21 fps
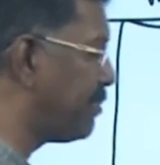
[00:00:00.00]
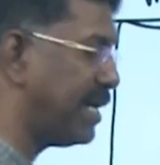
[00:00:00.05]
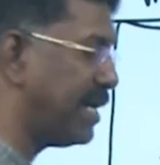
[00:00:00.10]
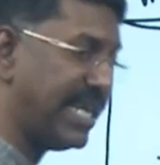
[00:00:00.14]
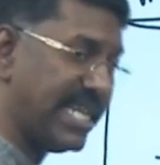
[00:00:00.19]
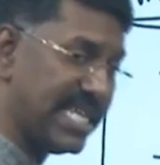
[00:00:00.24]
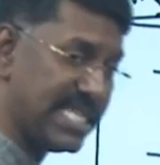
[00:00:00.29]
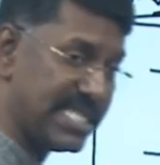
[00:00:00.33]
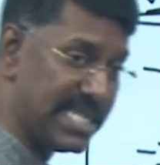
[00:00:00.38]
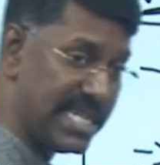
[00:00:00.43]

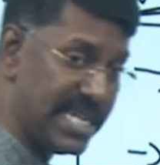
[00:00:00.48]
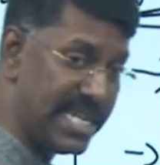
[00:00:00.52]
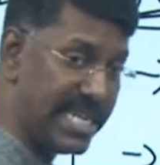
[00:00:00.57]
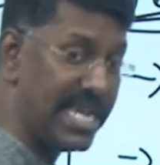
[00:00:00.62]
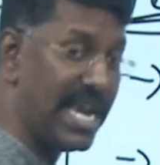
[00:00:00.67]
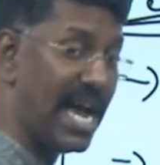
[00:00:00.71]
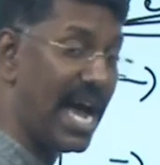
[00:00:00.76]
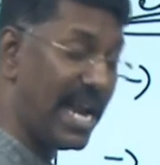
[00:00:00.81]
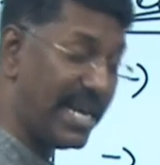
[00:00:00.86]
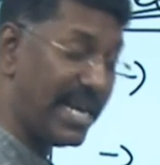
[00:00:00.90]
British
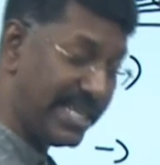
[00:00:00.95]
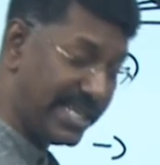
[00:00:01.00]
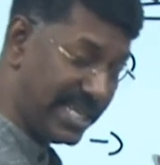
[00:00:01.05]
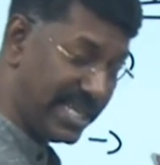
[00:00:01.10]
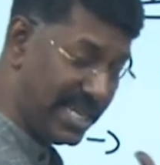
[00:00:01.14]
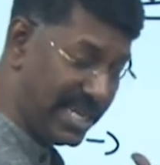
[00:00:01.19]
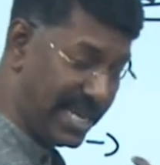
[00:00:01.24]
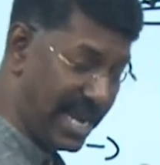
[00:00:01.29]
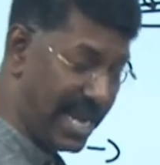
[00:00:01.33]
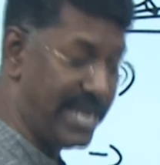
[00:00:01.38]
India
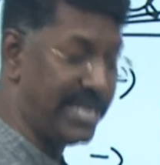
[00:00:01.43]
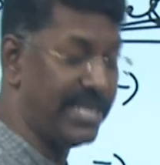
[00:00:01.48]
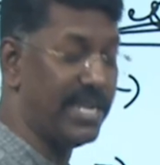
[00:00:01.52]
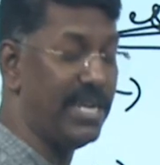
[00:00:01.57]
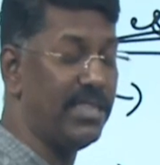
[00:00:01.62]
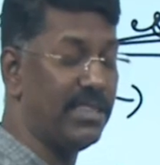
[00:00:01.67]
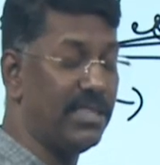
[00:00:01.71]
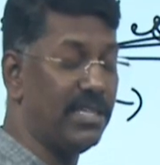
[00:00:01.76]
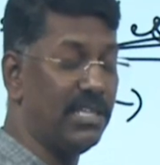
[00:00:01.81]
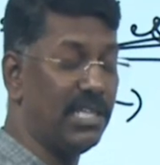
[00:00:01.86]
until
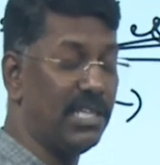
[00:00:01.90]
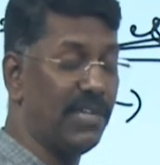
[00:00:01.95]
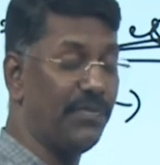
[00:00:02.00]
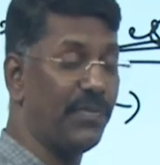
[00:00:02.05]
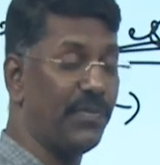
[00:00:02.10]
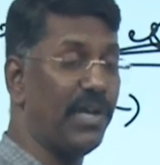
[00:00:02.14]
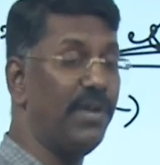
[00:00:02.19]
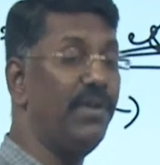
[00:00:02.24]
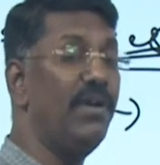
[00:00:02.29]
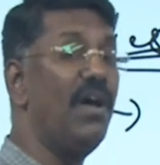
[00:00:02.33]

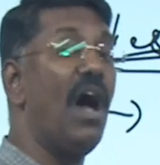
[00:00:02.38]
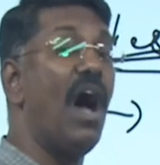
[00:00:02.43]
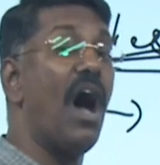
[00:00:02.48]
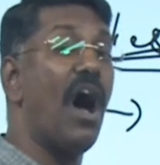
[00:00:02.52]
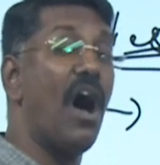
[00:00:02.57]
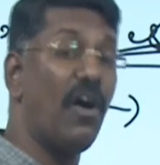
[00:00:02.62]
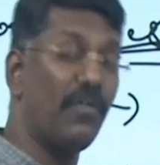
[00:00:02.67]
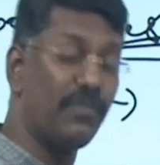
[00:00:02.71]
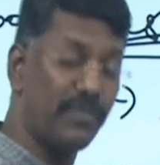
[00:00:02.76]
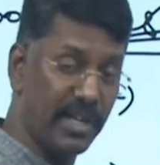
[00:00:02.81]
1935.
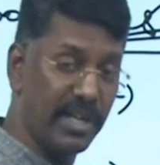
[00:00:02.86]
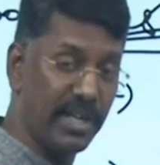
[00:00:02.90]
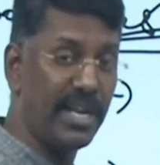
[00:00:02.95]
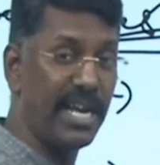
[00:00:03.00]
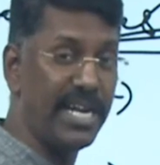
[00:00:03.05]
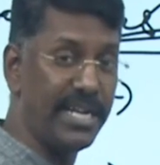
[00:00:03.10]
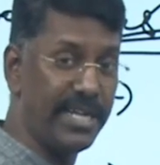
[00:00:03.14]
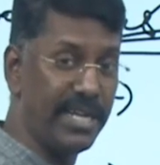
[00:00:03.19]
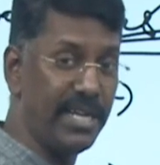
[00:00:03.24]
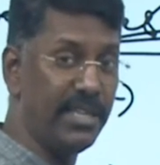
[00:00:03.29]
After
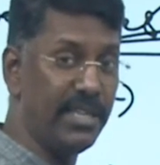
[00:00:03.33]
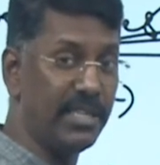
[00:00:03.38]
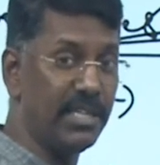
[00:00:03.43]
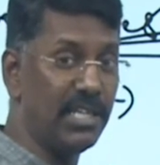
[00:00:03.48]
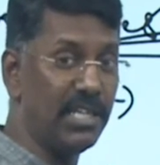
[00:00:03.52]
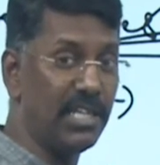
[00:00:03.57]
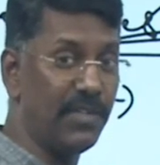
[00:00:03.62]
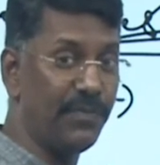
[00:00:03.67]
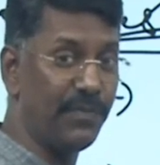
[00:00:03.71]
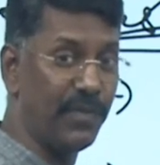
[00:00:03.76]

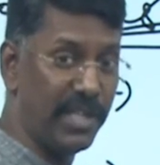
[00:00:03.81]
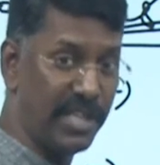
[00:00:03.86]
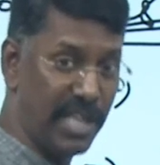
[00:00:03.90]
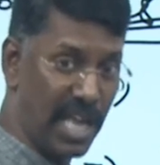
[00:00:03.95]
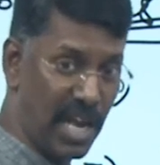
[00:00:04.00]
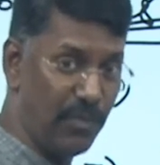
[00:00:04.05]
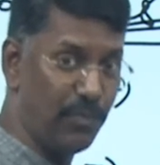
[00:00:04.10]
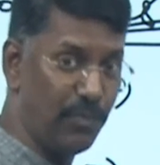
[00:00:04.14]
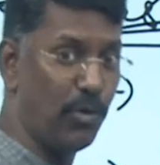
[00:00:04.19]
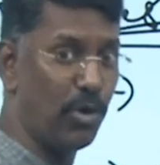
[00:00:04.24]
1935,
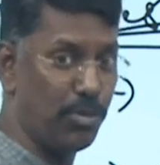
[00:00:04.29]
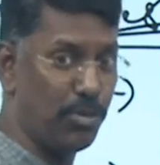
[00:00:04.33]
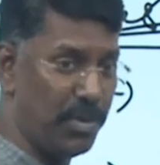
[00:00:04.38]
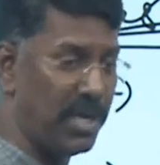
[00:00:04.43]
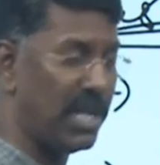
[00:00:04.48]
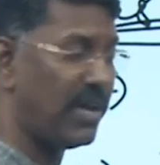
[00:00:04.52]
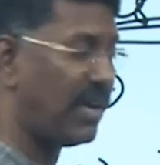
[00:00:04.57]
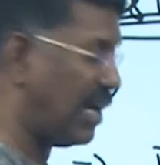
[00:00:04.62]
the Enforcement of